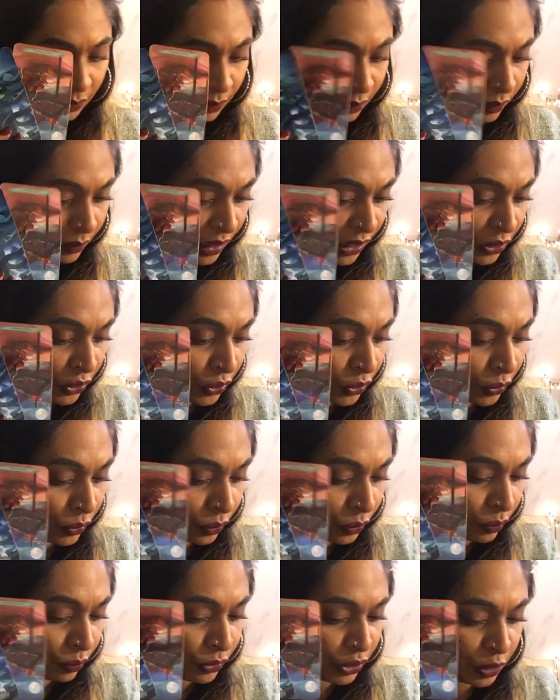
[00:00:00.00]
that
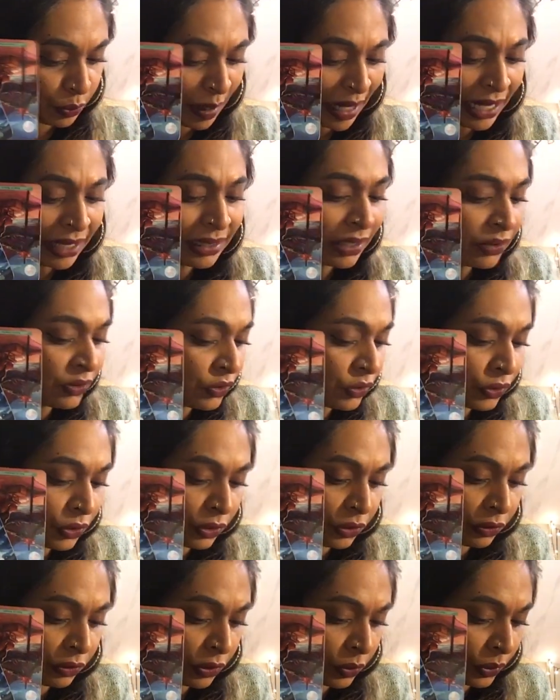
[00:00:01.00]
you just pay attention to
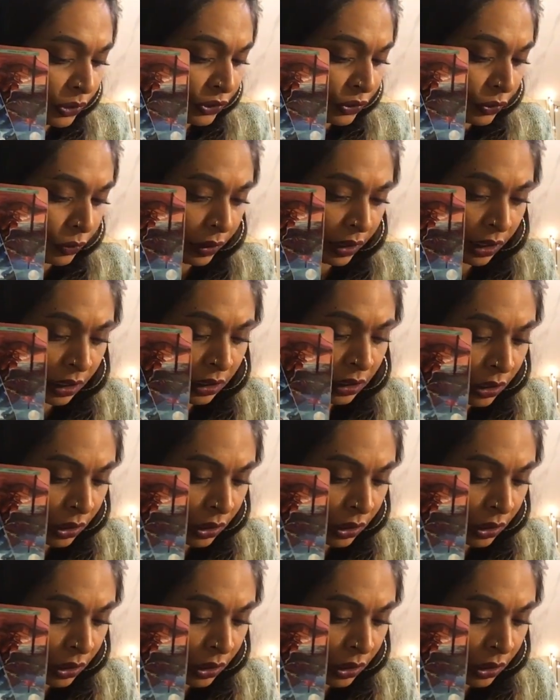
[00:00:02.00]
your intuition, okay?